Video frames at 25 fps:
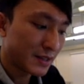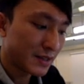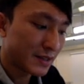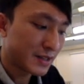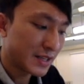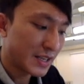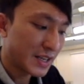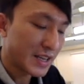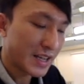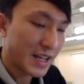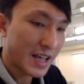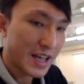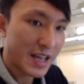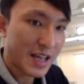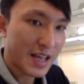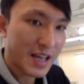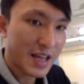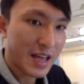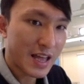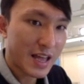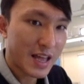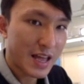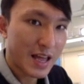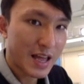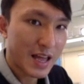the
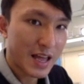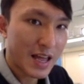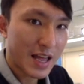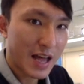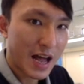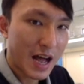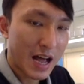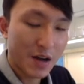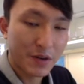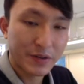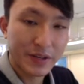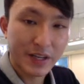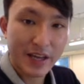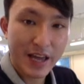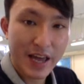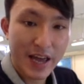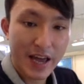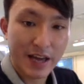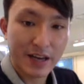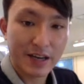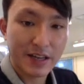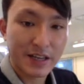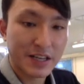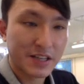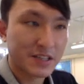ionic
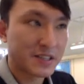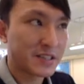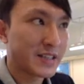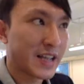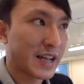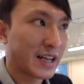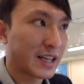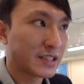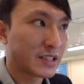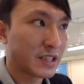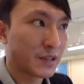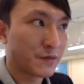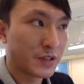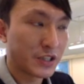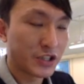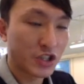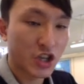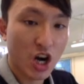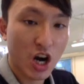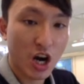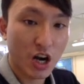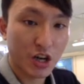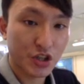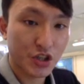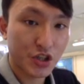head is negatively
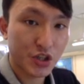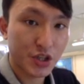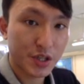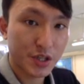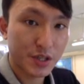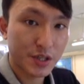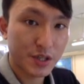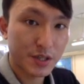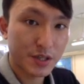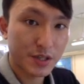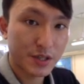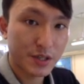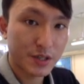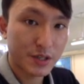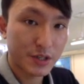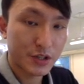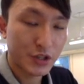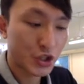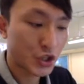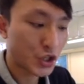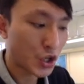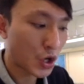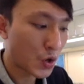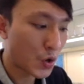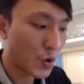charged.
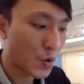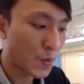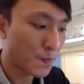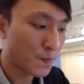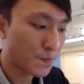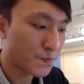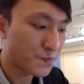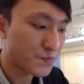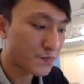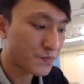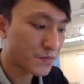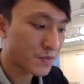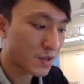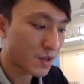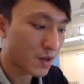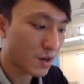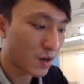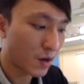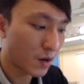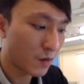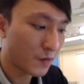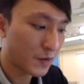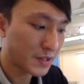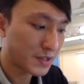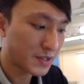So
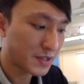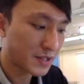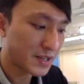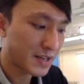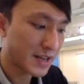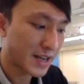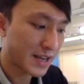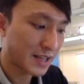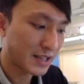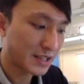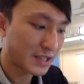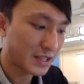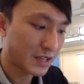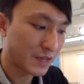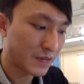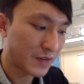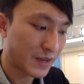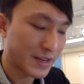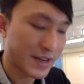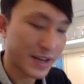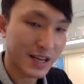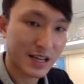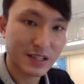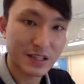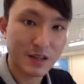obviously negative and
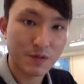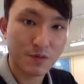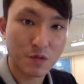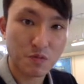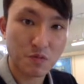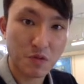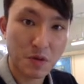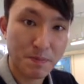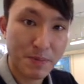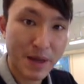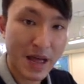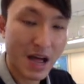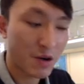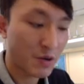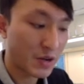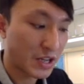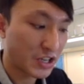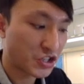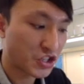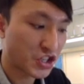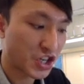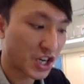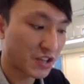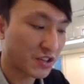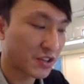negative will repel
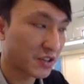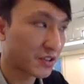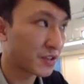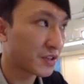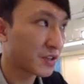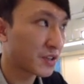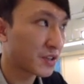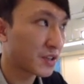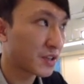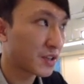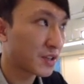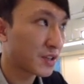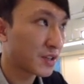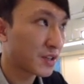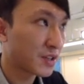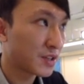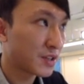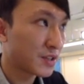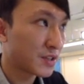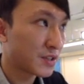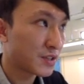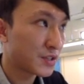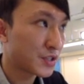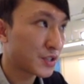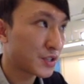each other.
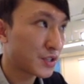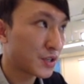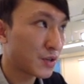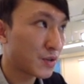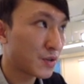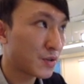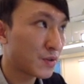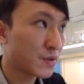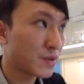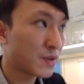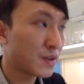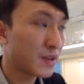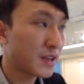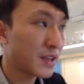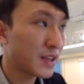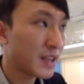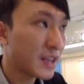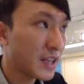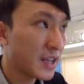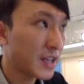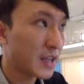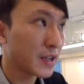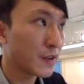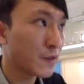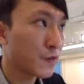So
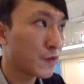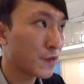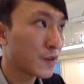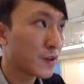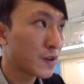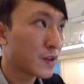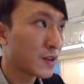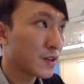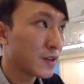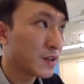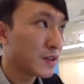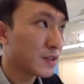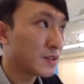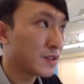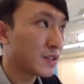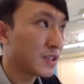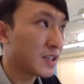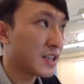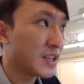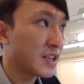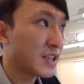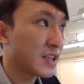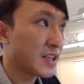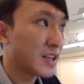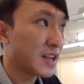if
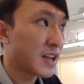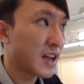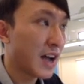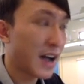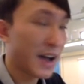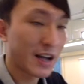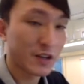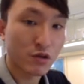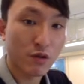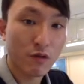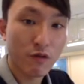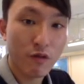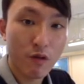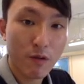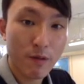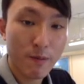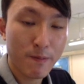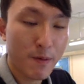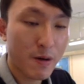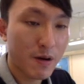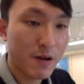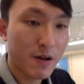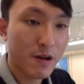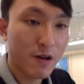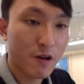the
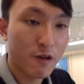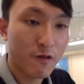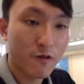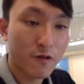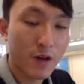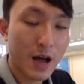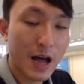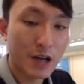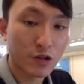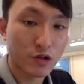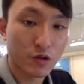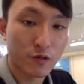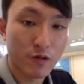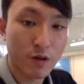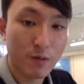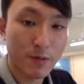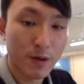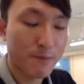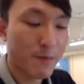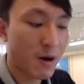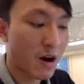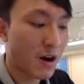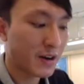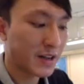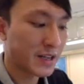
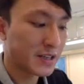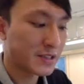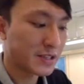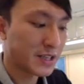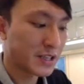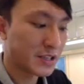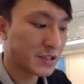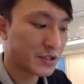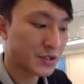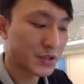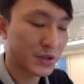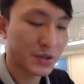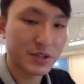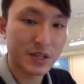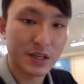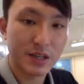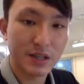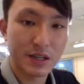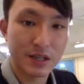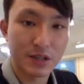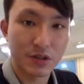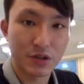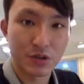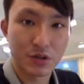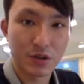hydrophobic part is inserted
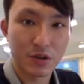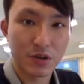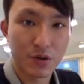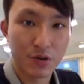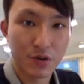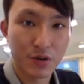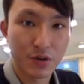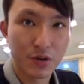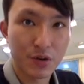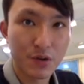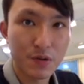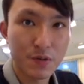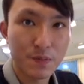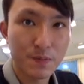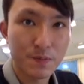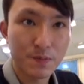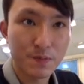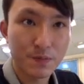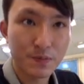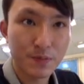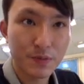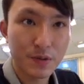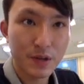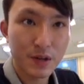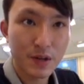into the oil,
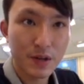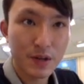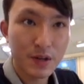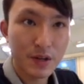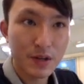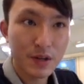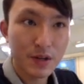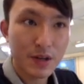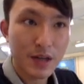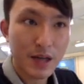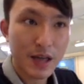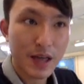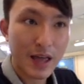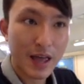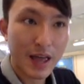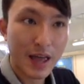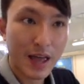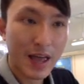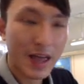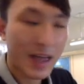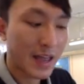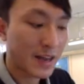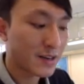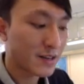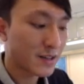
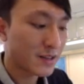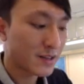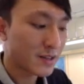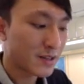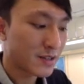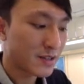and